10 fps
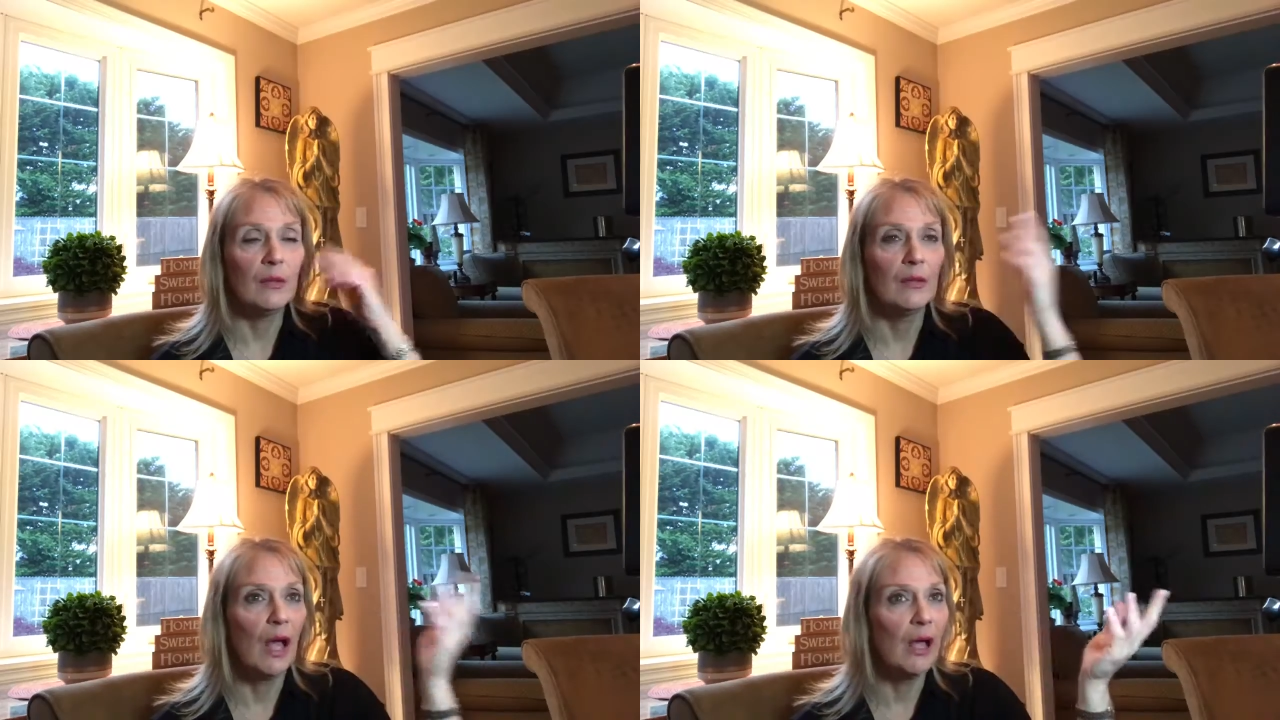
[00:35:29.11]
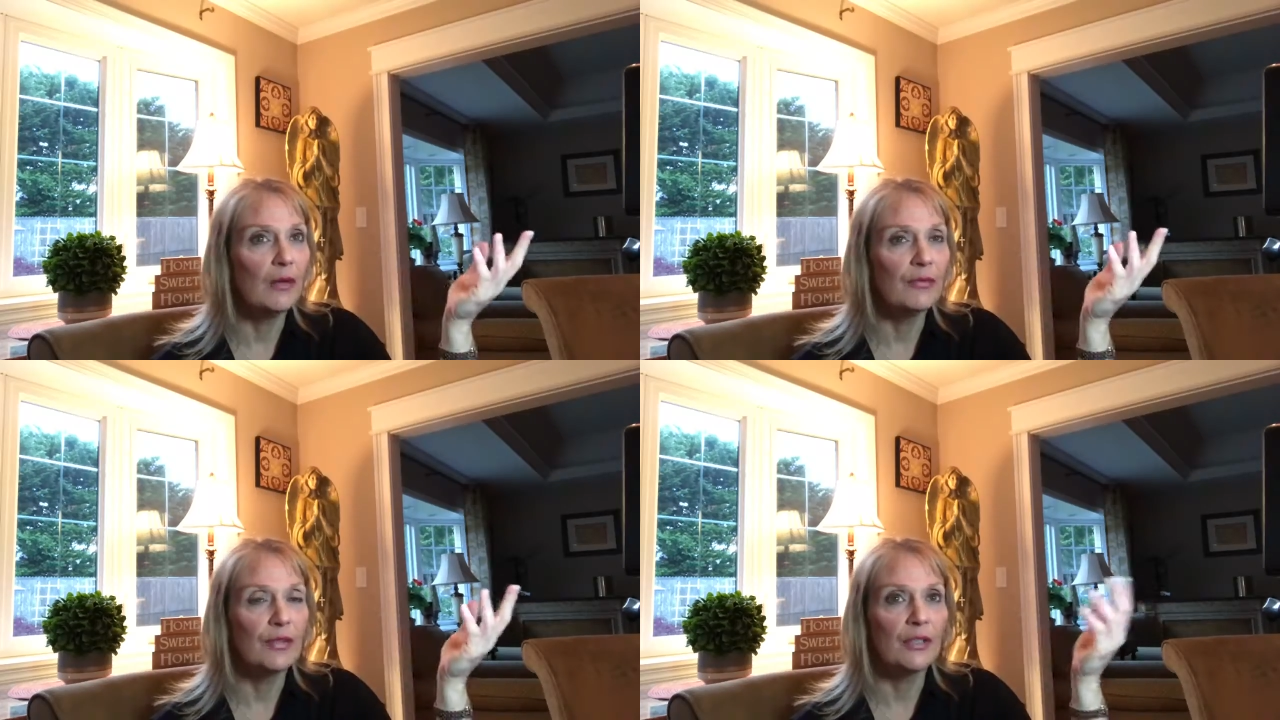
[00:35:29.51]

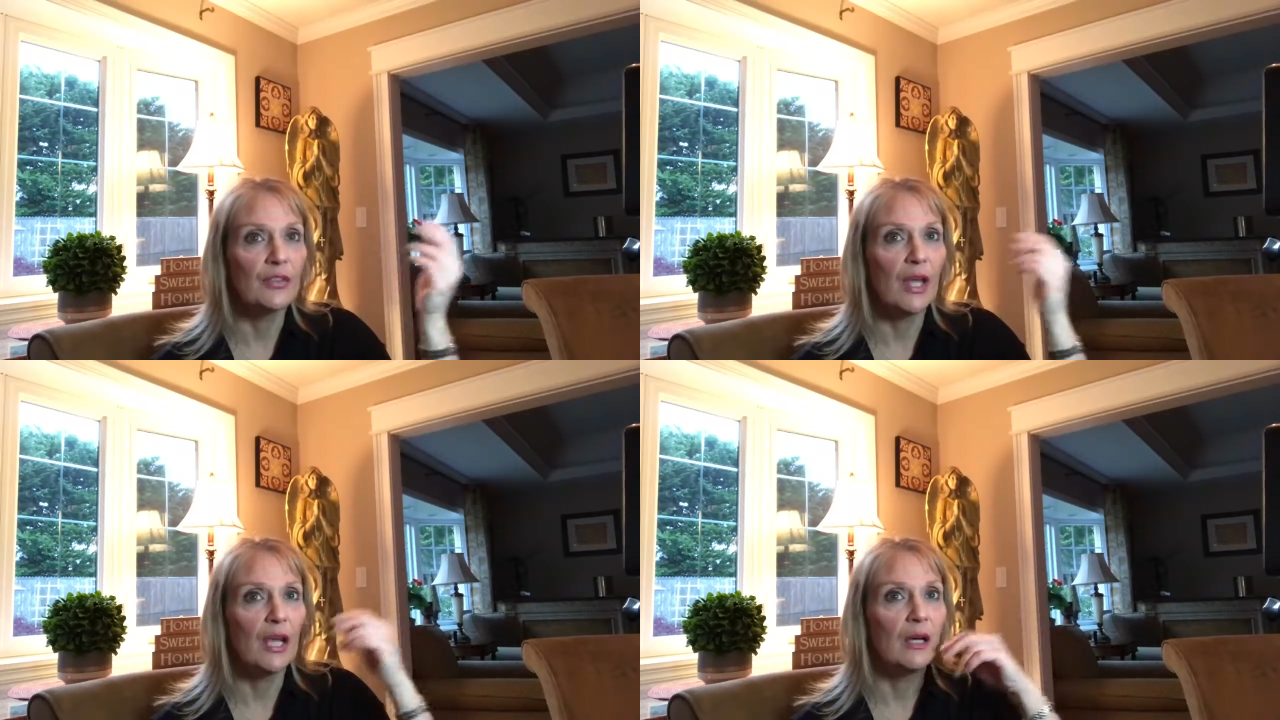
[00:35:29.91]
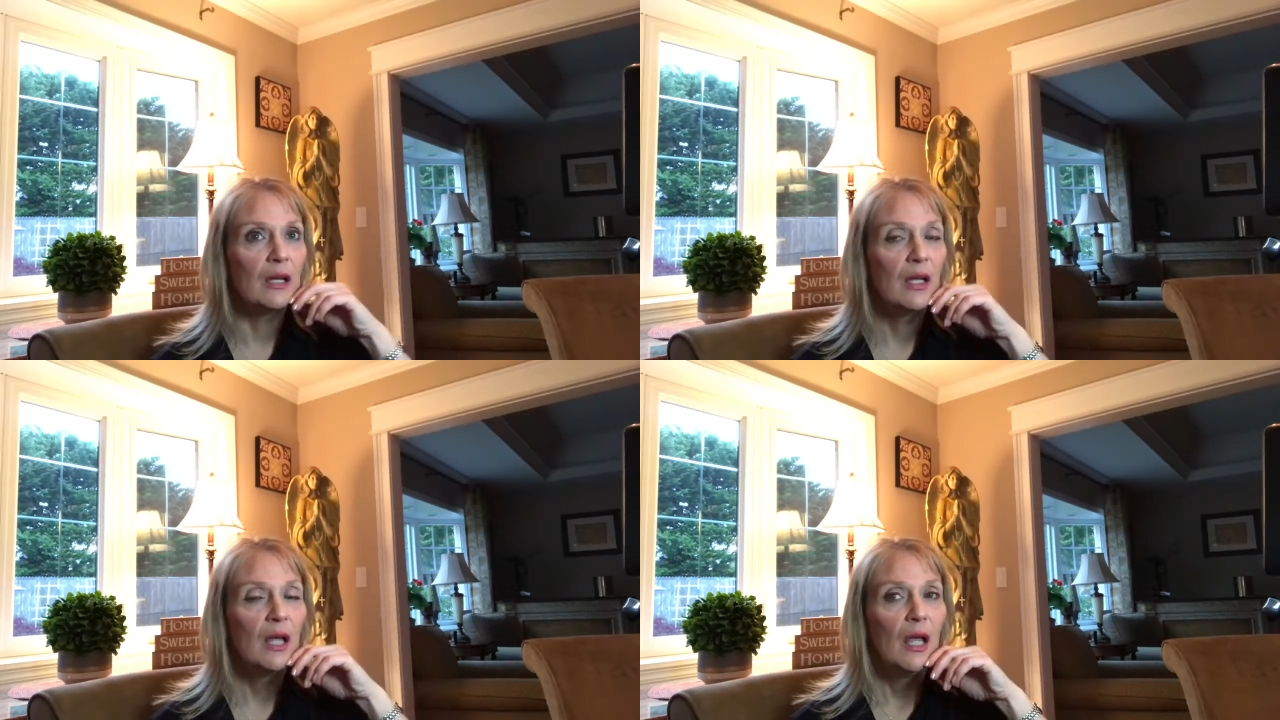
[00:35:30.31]
Love is
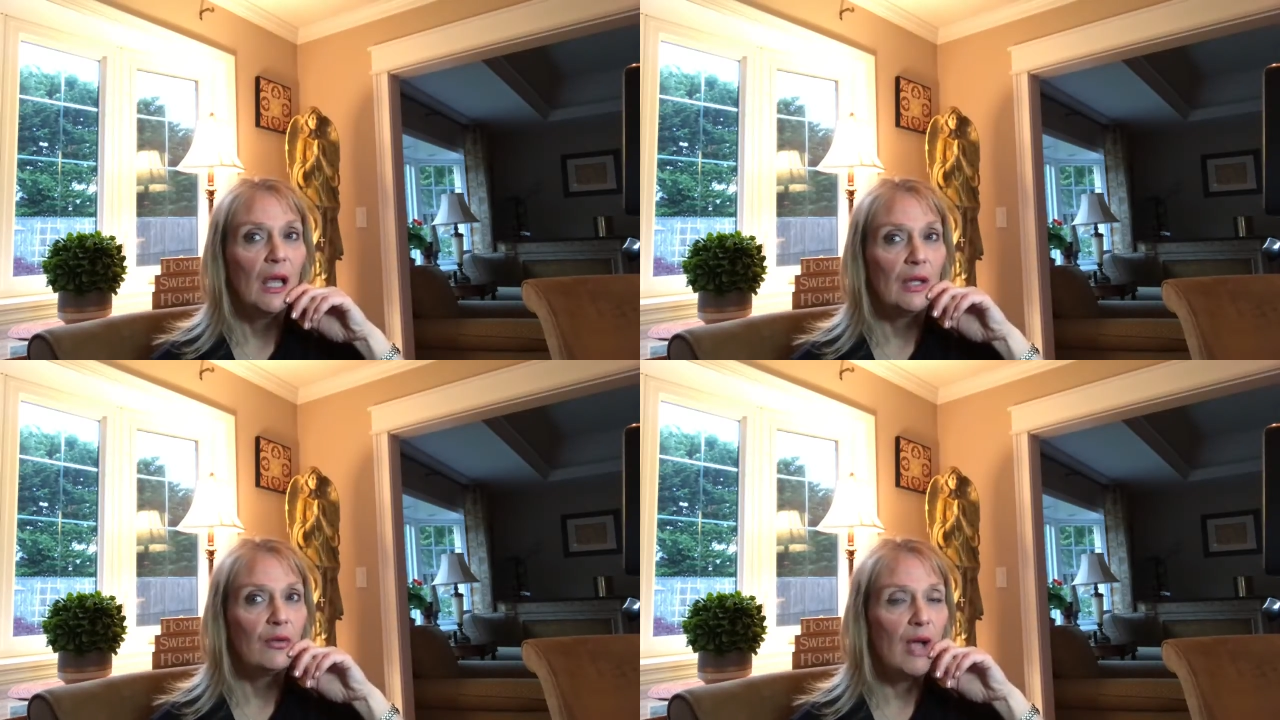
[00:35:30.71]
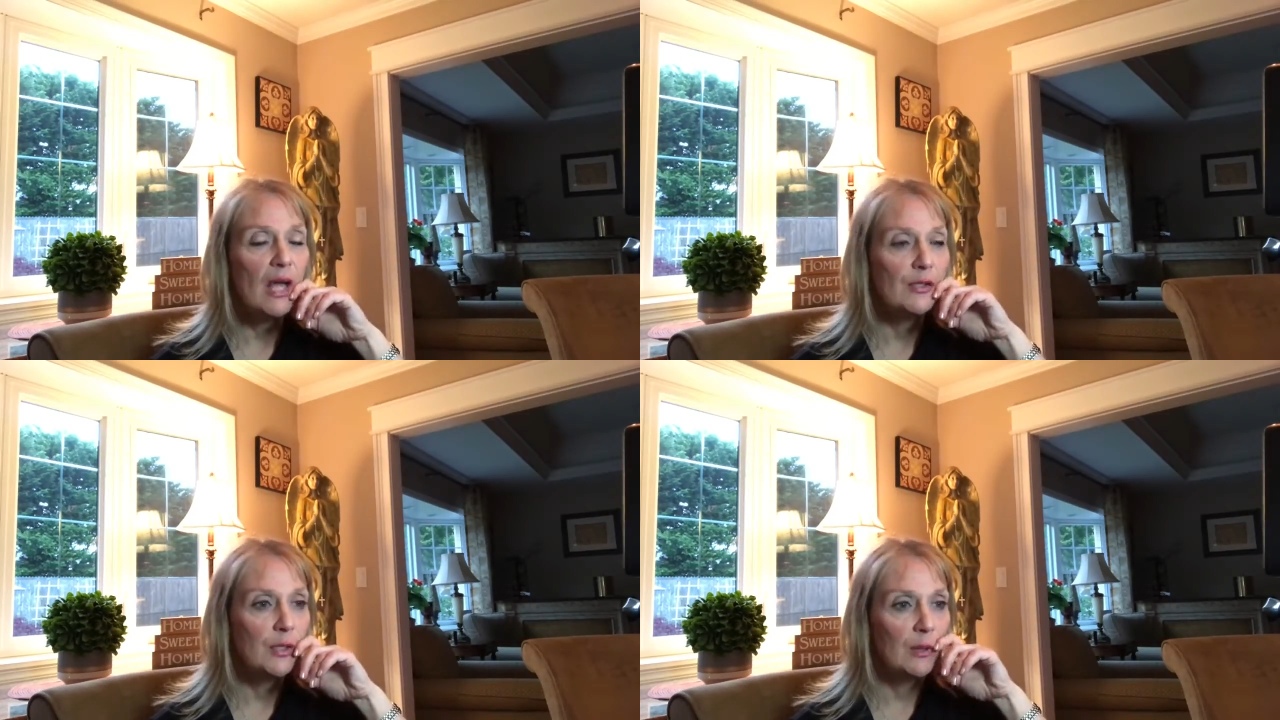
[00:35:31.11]
there, and
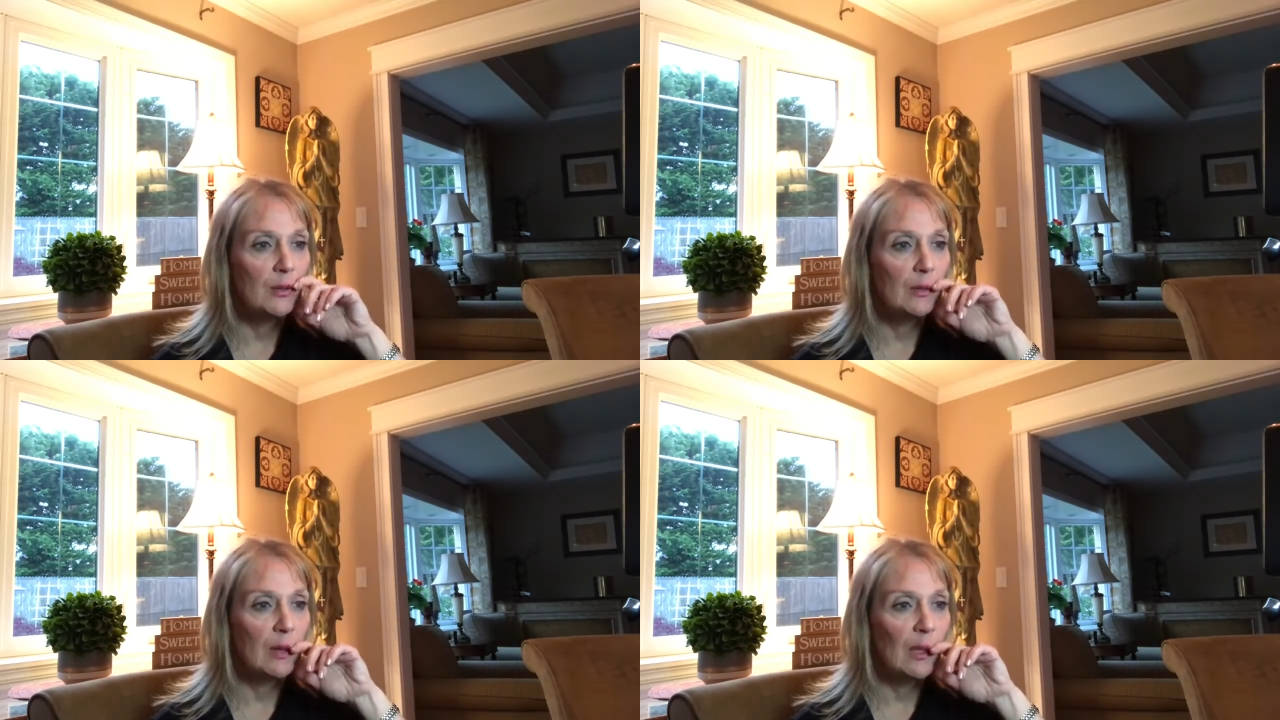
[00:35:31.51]
gratitude.